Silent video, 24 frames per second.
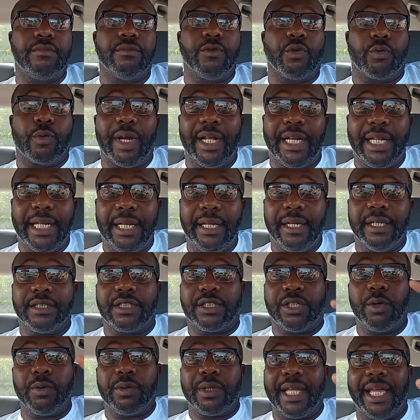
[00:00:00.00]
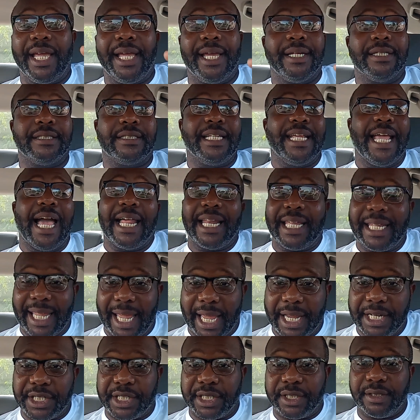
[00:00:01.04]
really, it's two things. The
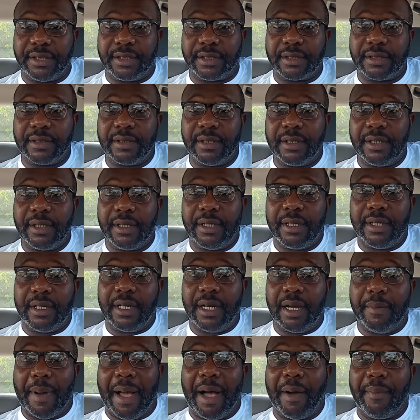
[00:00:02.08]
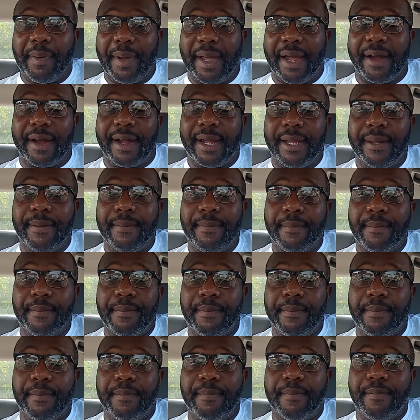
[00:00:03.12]
allegations about Barry
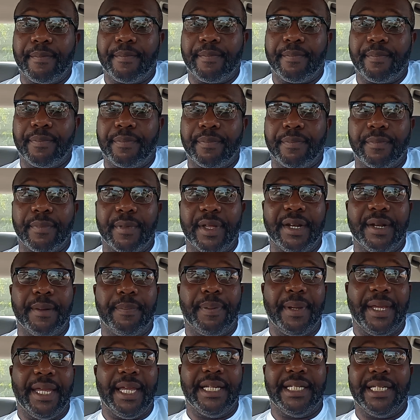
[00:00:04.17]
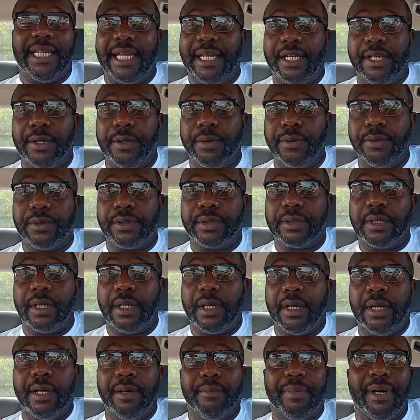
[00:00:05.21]
and the PED use.
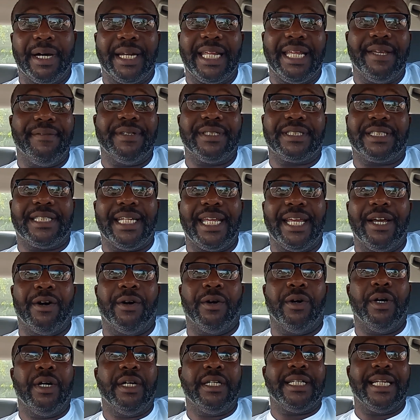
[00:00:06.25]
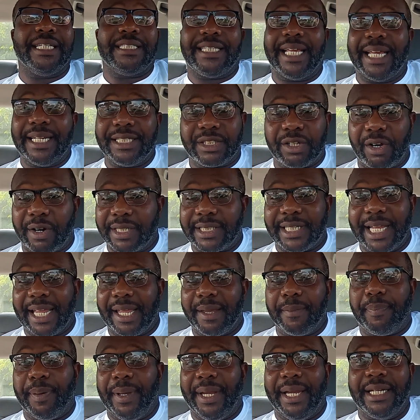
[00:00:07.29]
But even still, they say he started
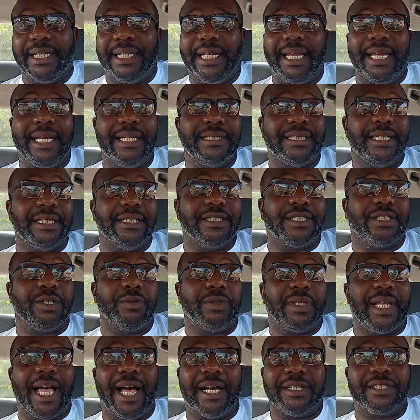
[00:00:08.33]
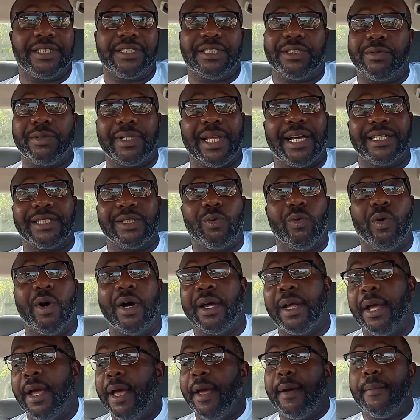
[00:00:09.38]
taking PEDs in 2000,
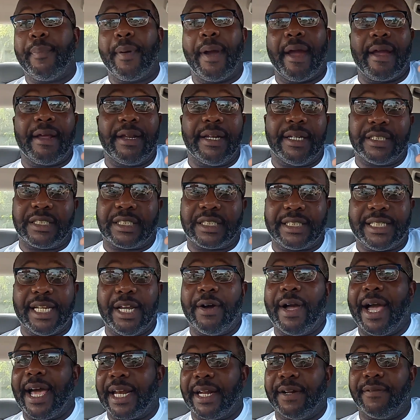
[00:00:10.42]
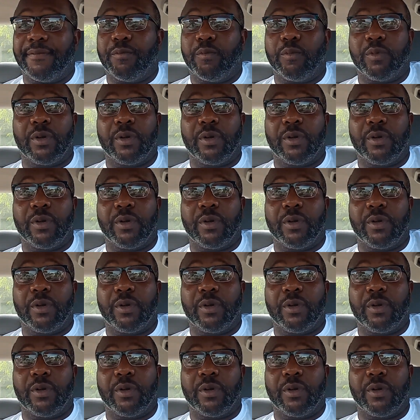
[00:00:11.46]
2001. Barry still had a